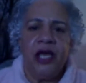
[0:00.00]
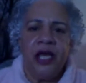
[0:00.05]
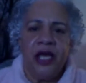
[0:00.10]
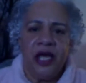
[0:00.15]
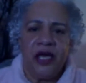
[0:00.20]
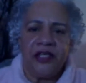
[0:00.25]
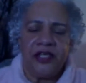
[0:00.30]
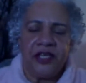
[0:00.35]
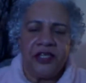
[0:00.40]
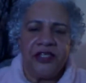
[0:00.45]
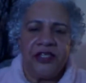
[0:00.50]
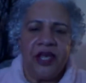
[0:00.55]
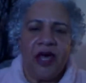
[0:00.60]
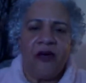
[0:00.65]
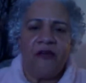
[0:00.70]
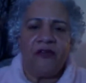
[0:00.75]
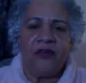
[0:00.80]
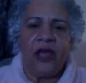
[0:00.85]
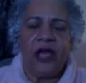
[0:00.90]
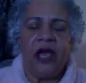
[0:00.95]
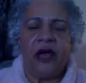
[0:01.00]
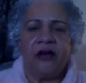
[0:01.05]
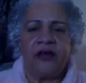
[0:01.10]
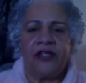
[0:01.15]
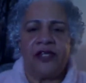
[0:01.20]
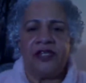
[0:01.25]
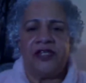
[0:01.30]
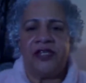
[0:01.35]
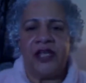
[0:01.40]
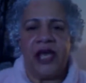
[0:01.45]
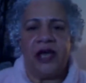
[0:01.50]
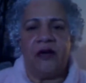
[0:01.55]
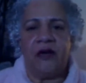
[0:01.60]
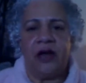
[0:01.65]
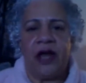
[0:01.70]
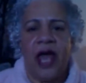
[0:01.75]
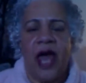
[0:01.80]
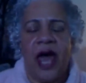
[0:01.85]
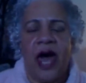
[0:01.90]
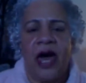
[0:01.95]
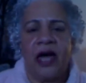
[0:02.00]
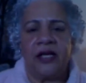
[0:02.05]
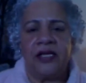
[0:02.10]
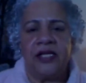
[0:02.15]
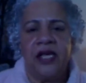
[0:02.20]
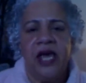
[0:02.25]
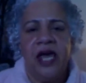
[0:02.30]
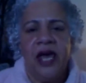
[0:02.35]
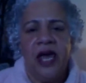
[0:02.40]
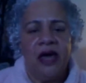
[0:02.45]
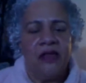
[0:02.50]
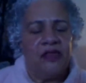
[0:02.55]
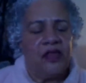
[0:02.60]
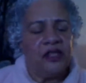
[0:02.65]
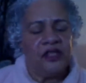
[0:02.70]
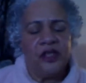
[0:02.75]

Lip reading: into self-care as a sacred act. And this